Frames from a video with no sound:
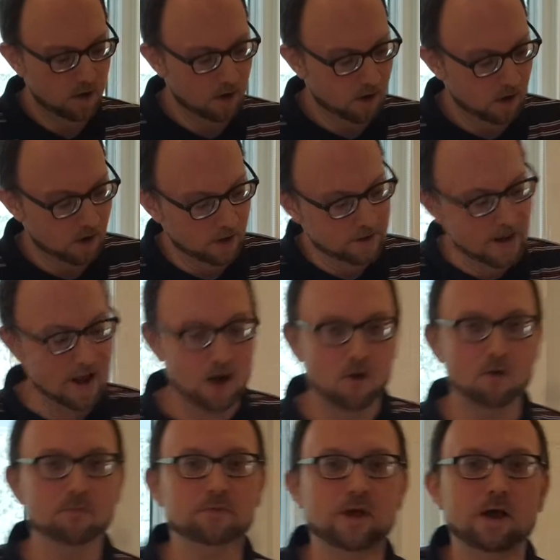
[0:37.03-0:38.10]

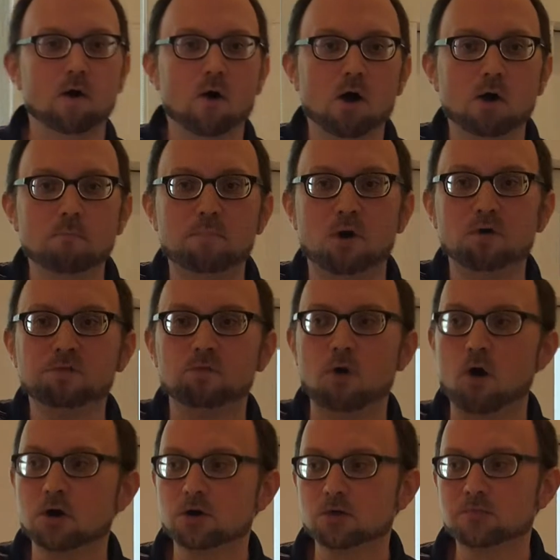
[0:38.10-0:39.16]
Now, they are both
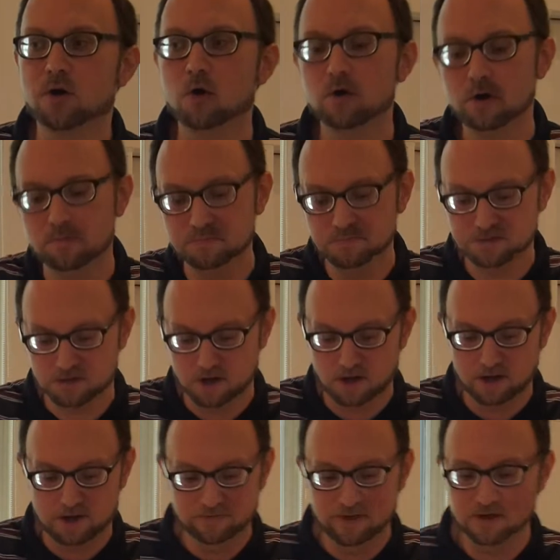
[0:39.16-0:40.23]
longer poems,
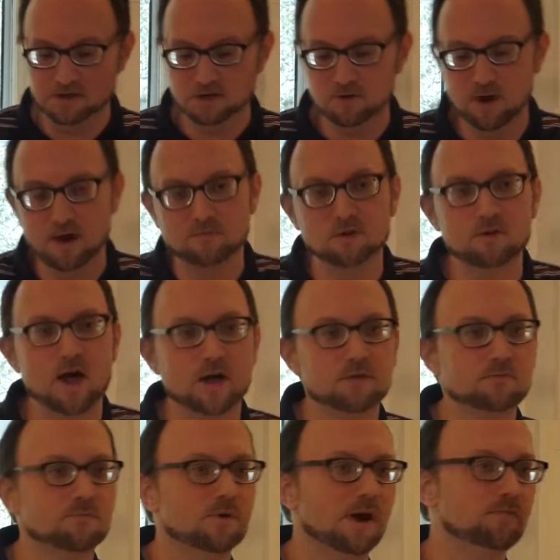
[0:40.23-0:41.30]
and they do have a
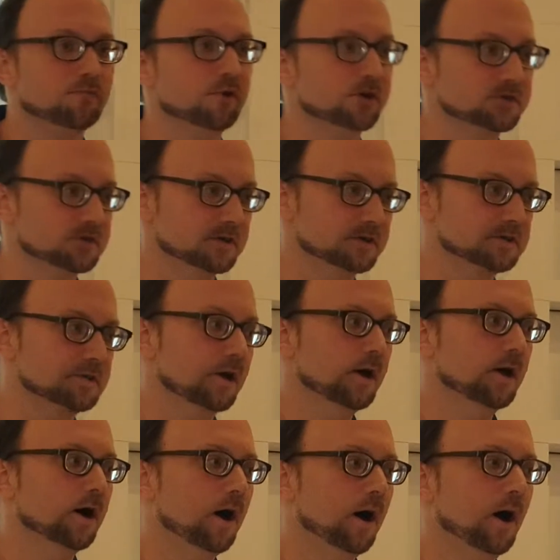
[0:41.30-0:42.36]
lot of references.
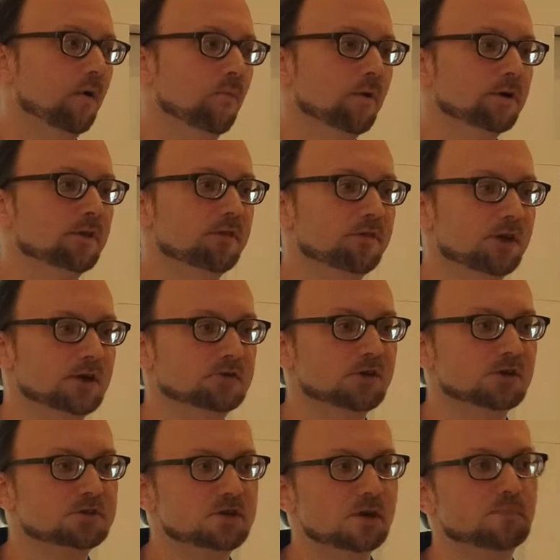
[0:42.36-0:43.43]
One of the things
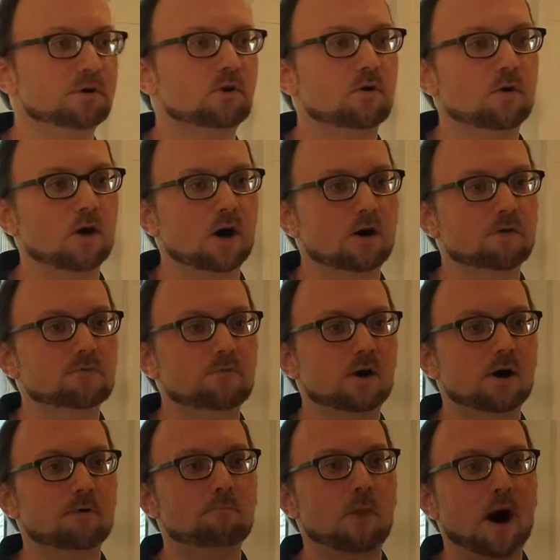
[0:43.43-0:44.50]
that's typical
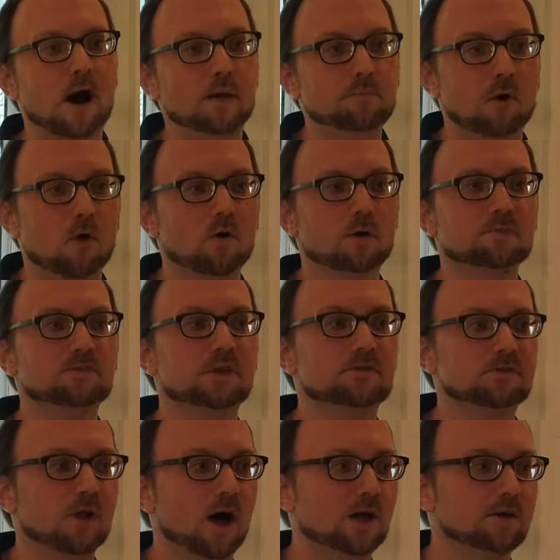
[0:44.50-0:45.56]
of my poems
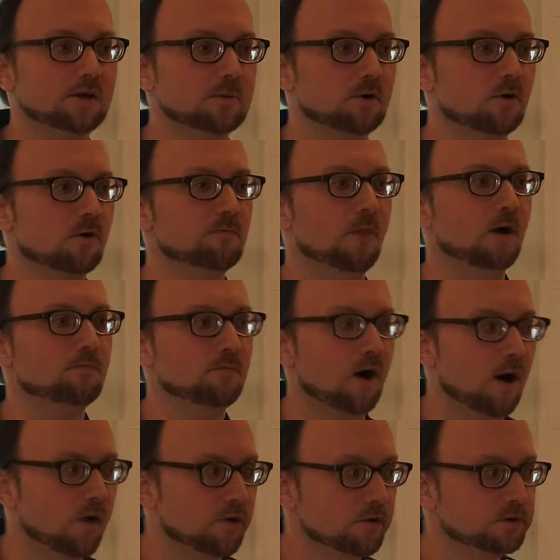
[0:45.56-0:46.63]
that's not typical of my
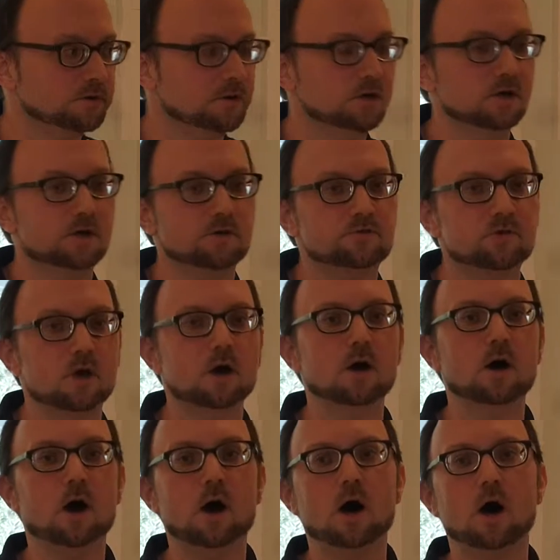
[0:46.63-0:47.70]
father's is
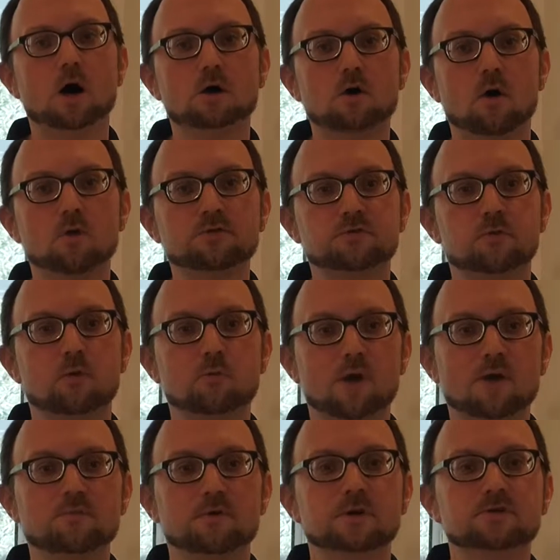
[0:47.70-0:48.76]
cultural
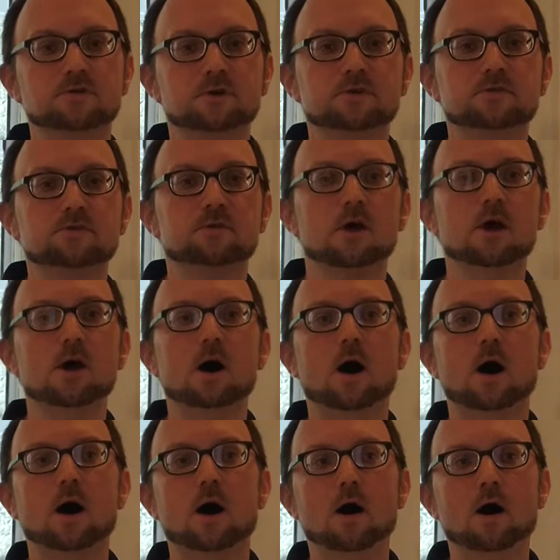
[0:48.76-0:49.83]
references.
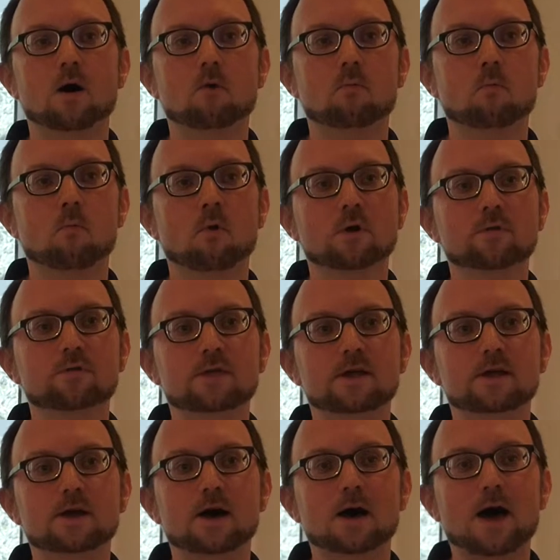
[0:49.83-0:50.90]
One of
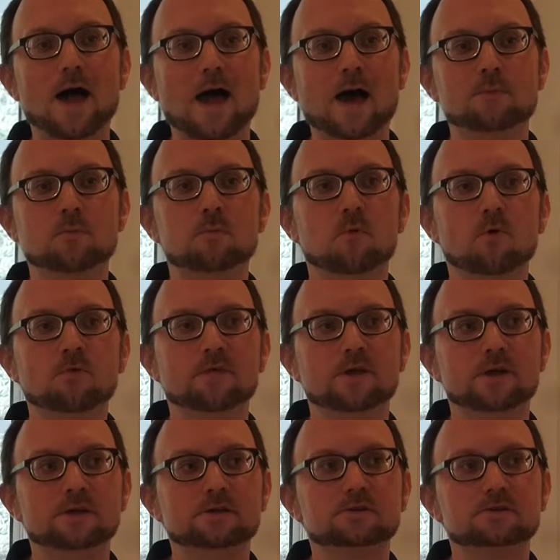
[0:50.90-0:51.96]
the admirable
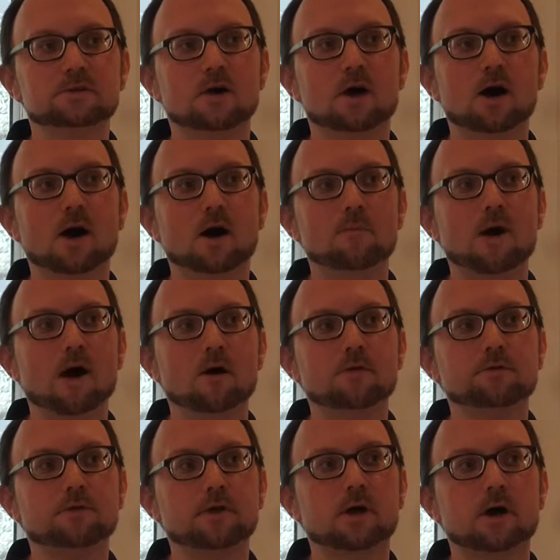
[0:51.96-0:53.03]
things
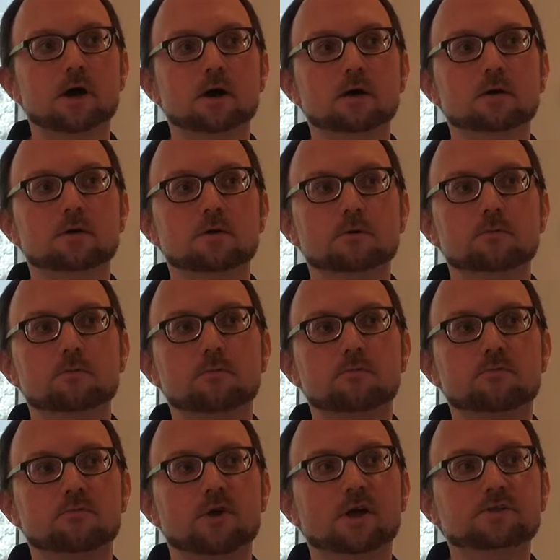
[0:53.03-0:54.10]
about
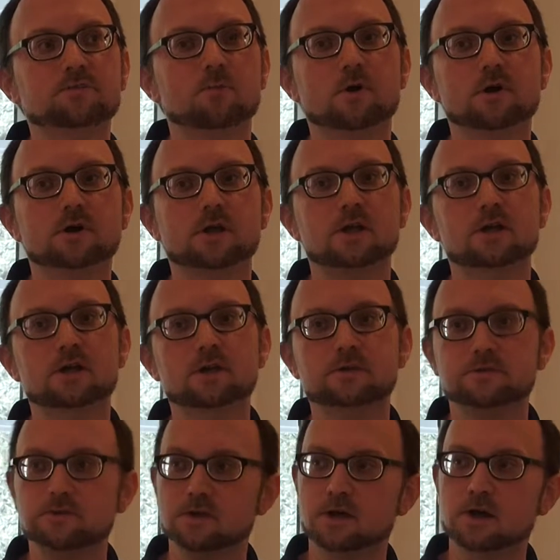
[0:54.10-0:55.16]
Fred's work
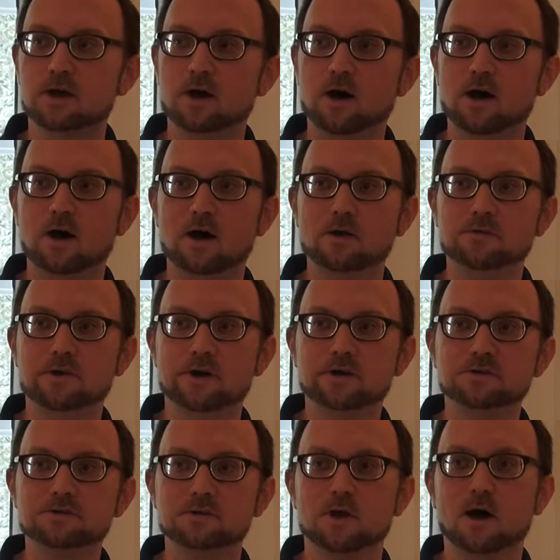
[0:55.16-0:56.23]
is
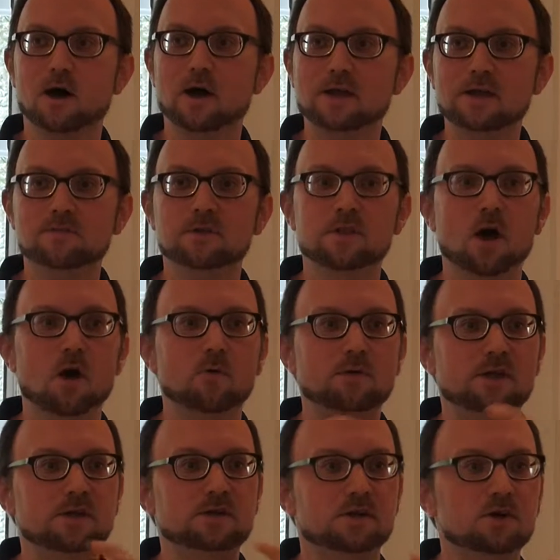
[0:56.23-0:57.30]
there's, even though
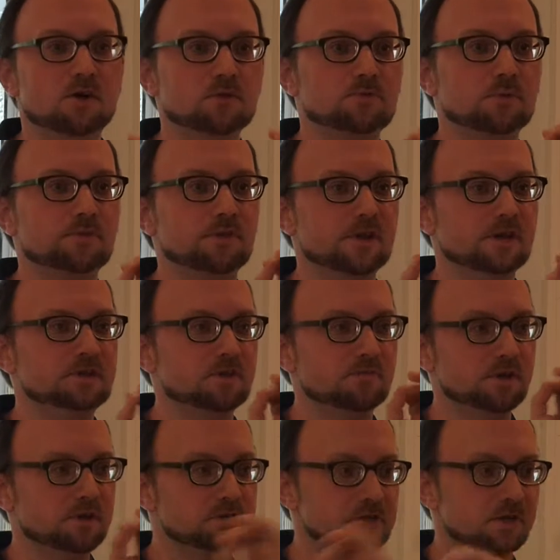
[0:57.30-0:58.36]
he deals with things of
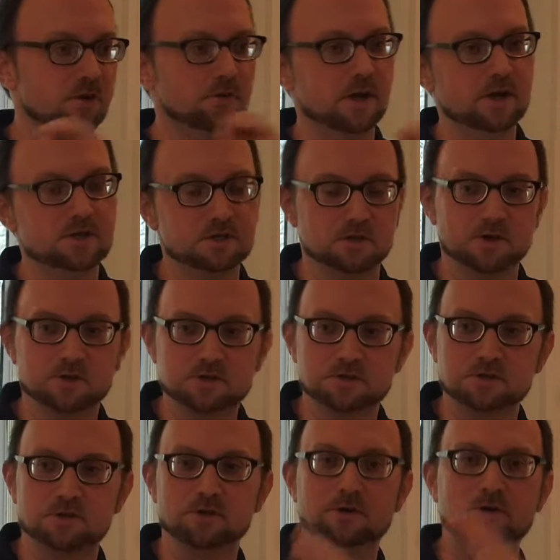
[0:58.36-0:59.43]
his generation, there's a
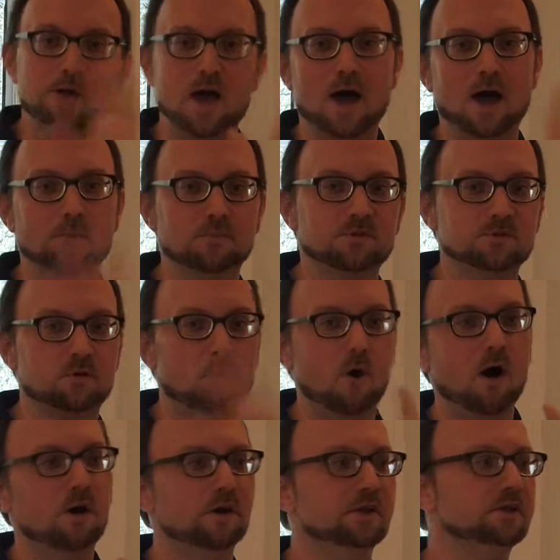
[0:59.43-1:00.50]
certain timeless
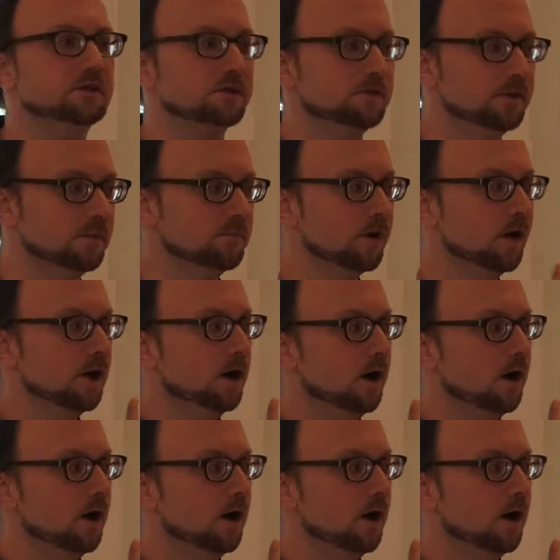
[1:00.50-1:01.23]
quality to them.